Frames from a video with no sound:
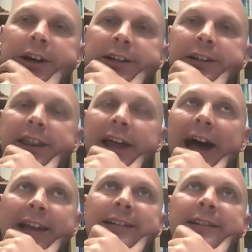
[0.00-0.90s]
I did
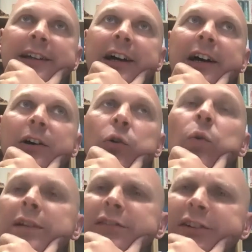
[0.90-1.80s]
that,
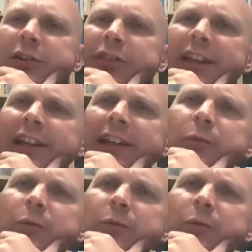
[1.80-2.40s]
always still thinking